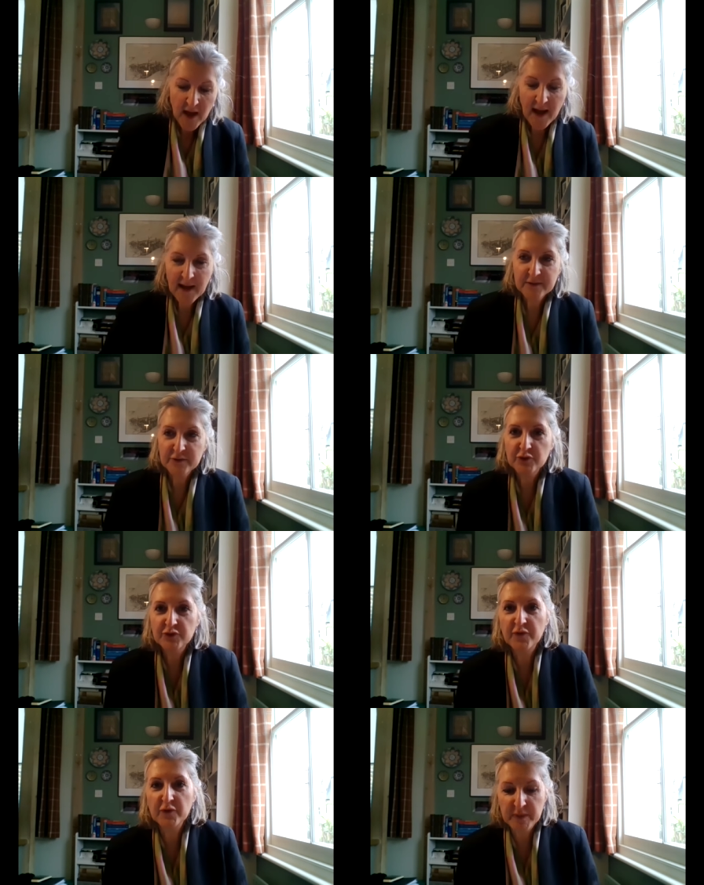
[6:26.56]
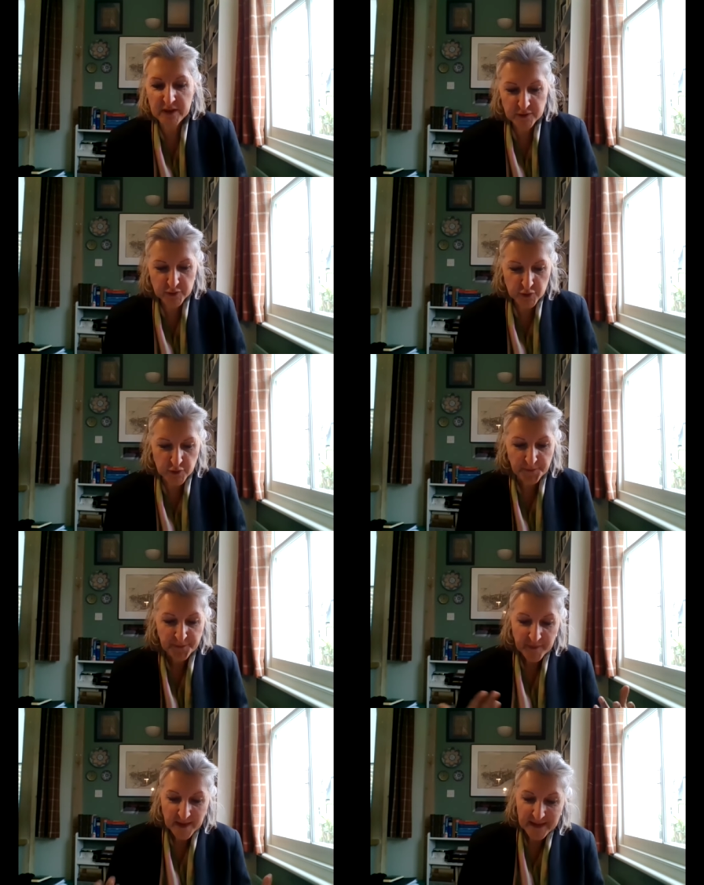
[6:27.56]
And for me to
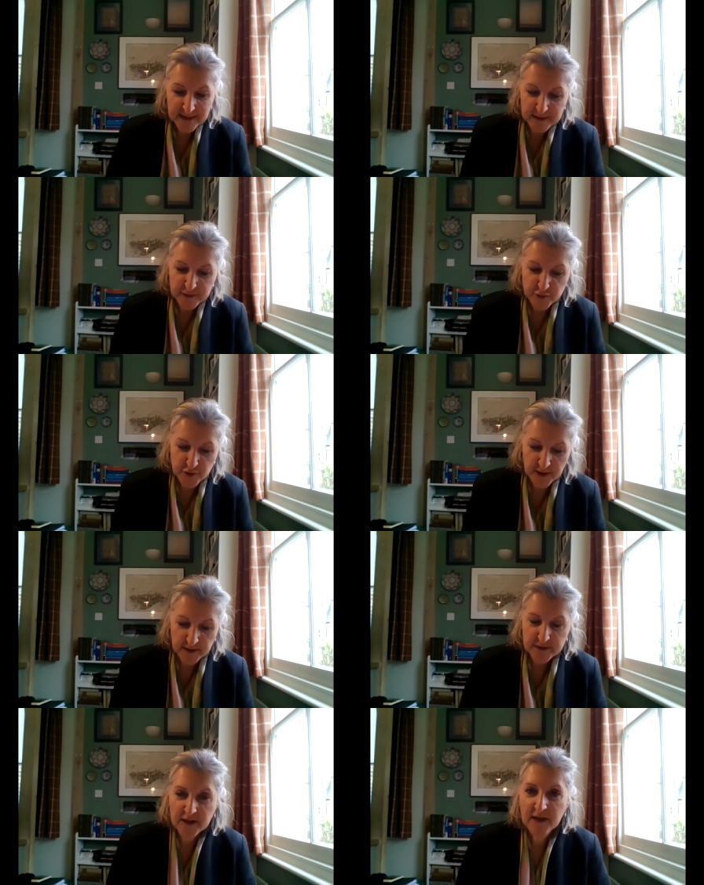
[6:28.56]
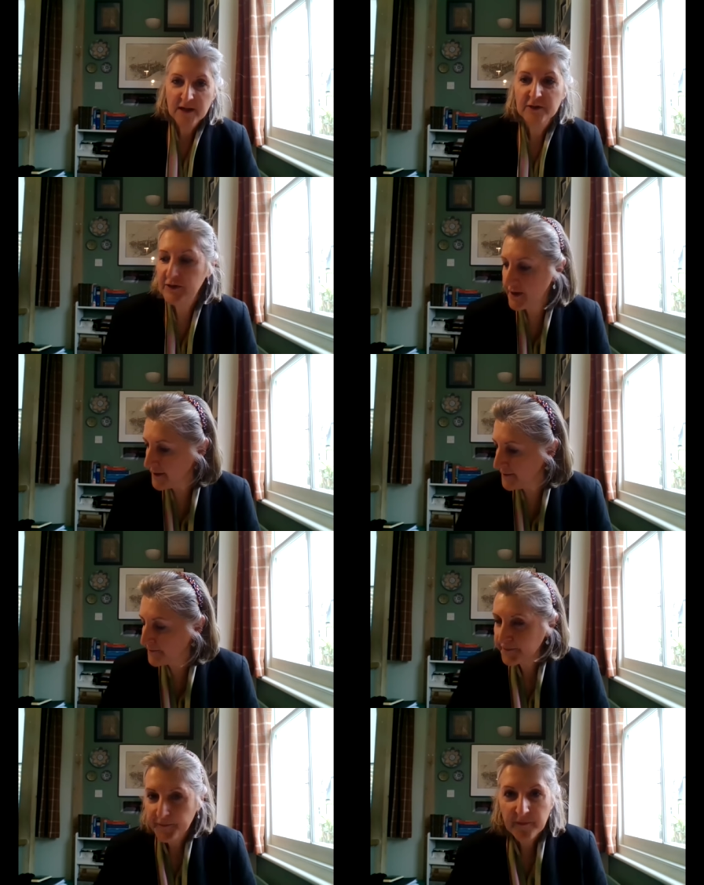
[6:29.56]
illustrate the
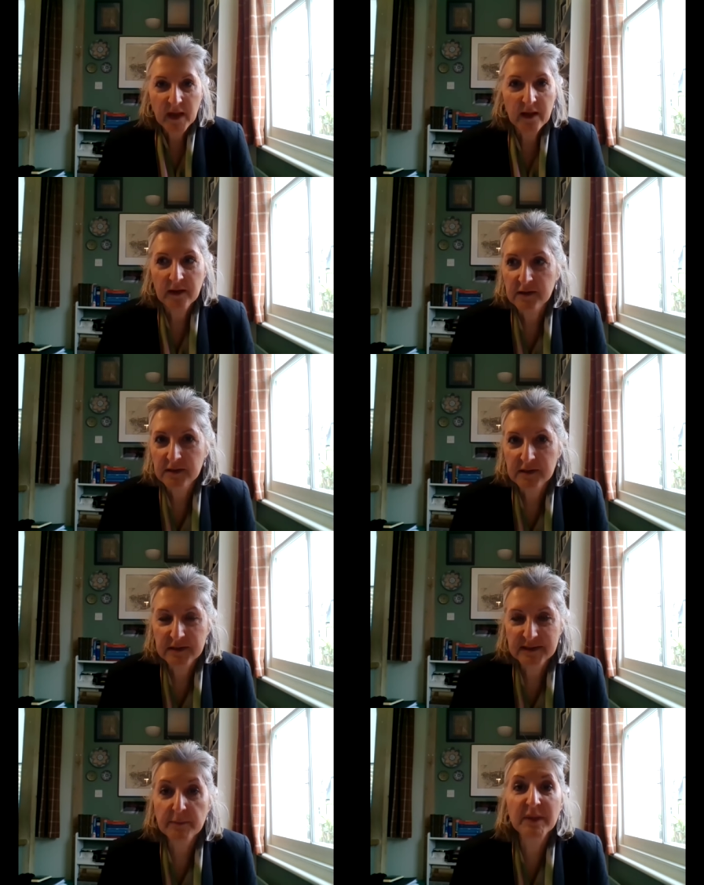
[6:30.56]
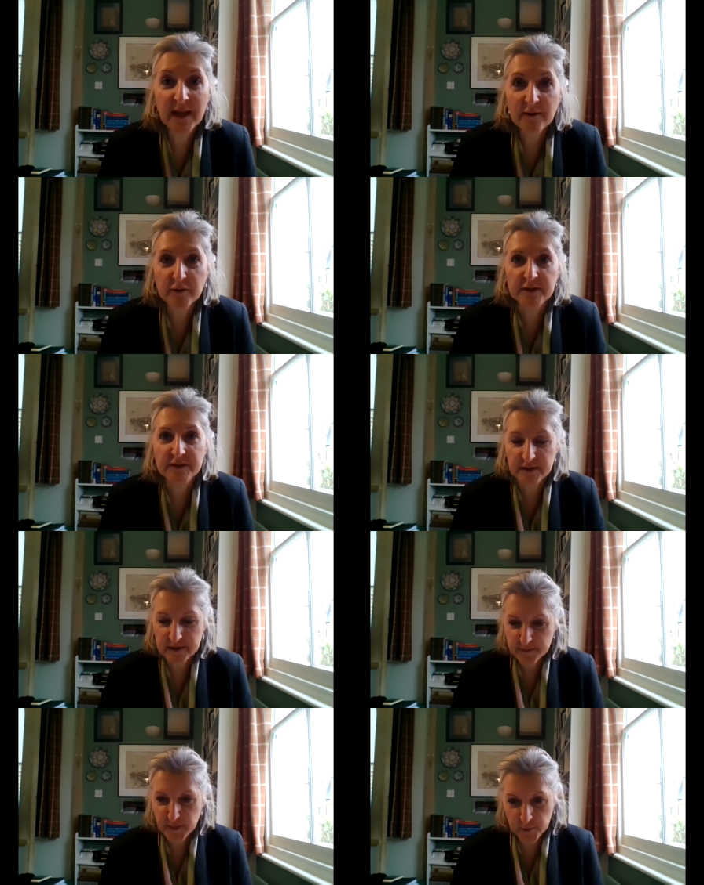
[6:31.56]
uh,
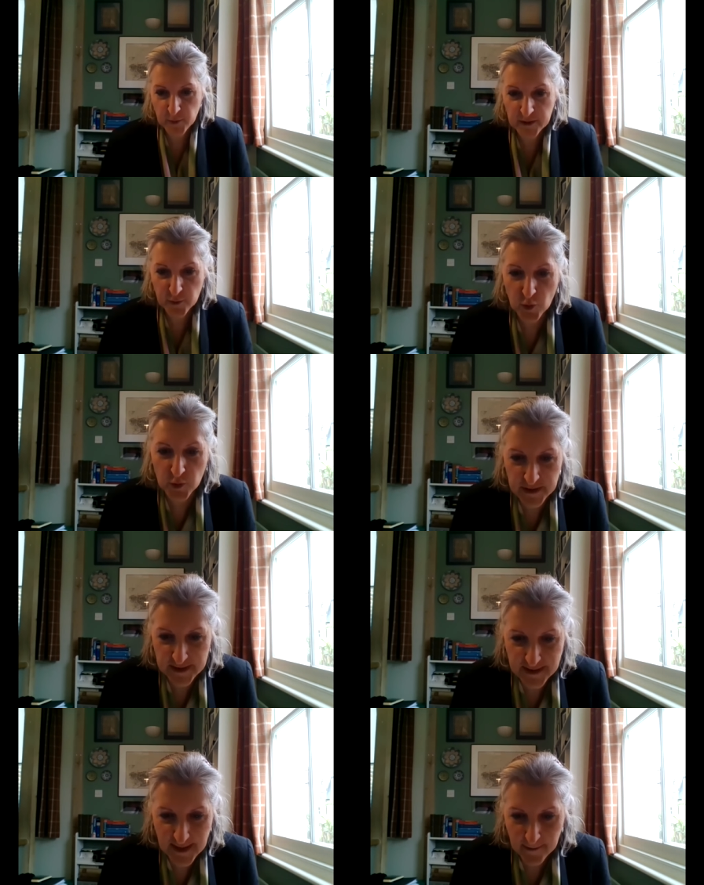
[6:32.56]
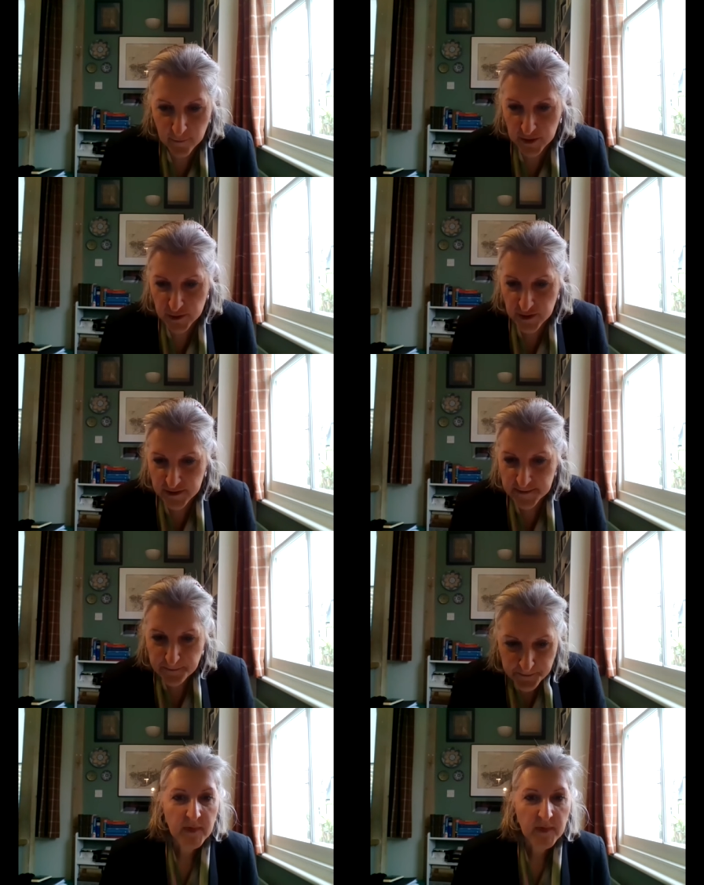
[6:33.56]
similarities between all these languages.